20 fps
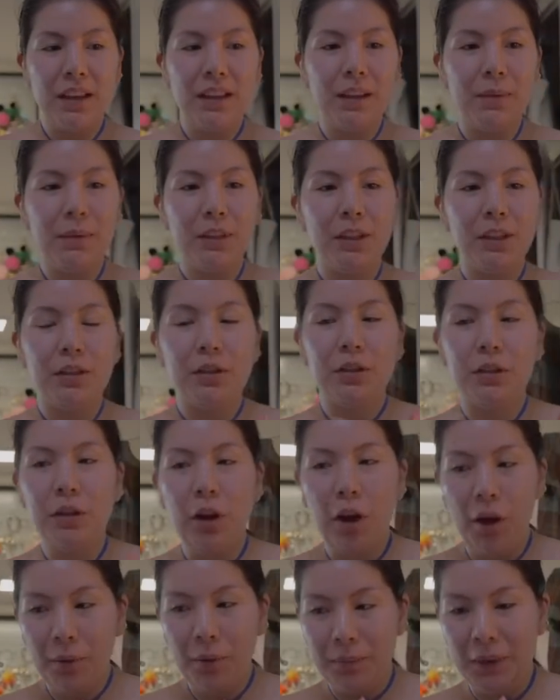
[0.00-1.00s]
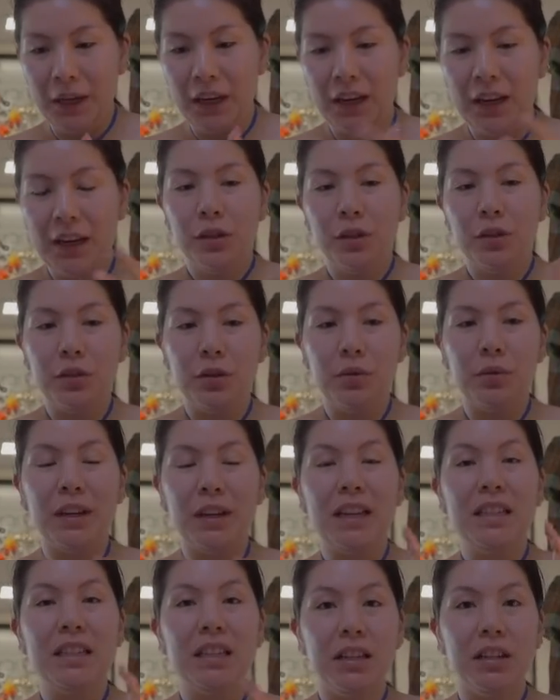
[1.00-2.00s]
that my sister taught me to do and
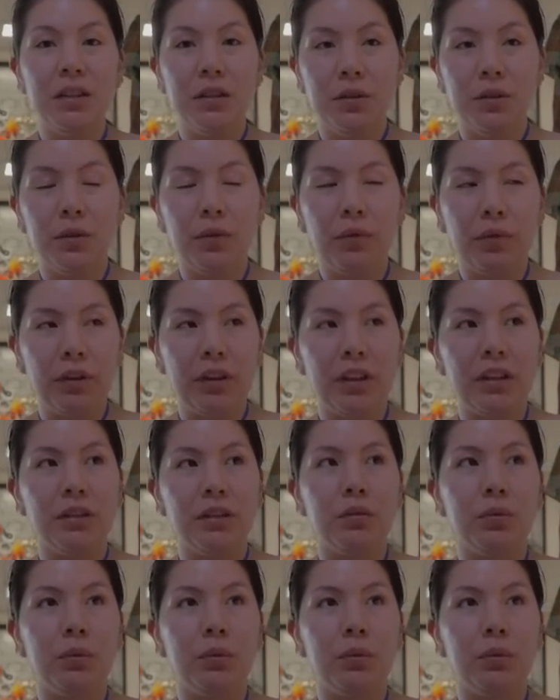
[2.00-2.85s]
I didn't do for this,